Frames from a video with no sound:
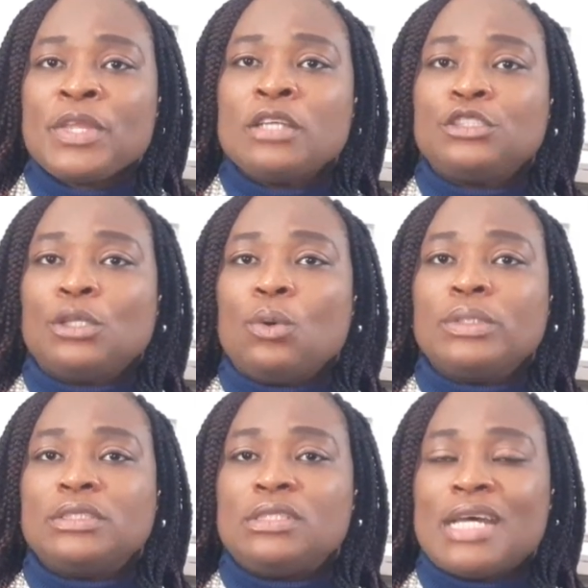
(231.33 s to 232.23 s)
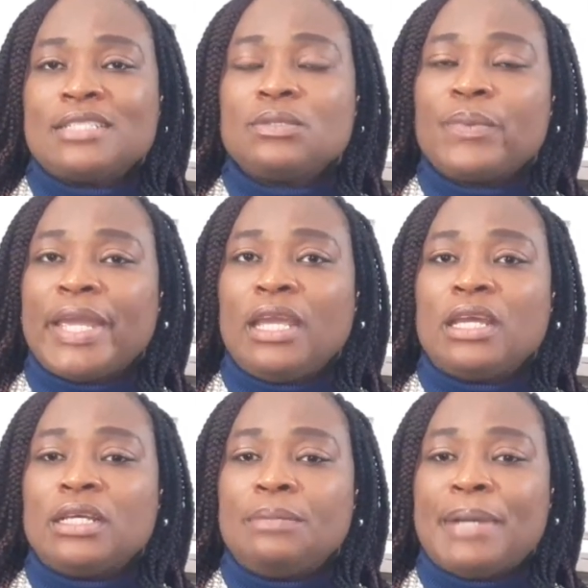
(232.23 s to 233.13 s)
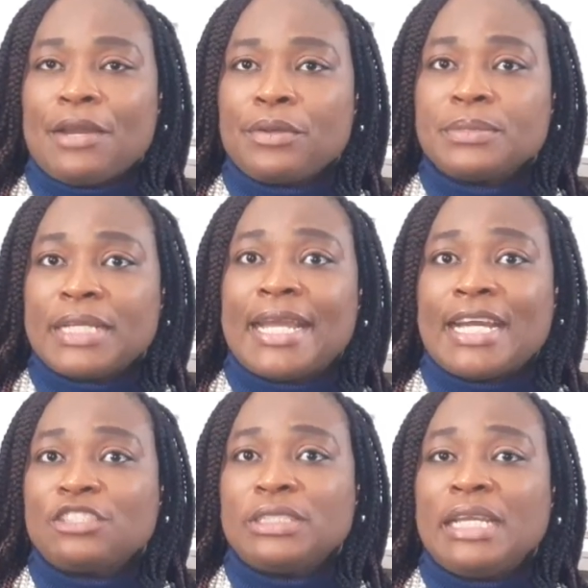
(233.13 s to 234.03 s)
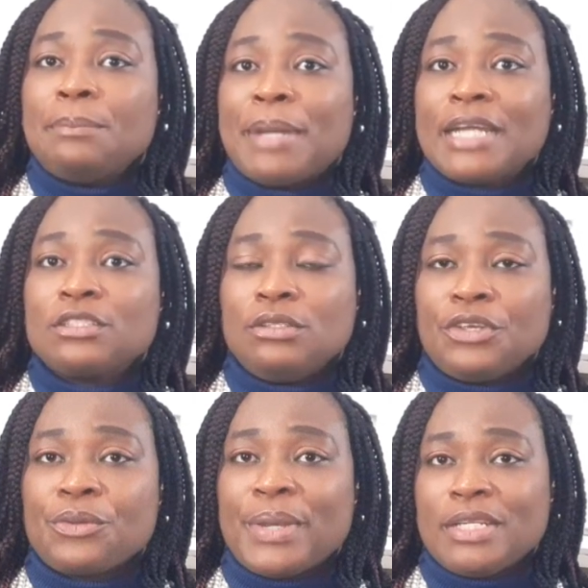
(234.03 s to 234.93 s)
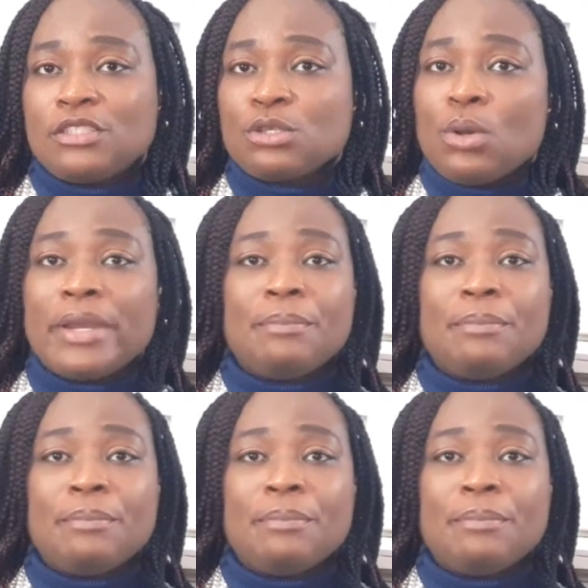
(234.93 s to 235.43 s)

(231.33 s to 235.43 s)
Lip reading: So that's the way a bankruptcy can actually impact on your credit score.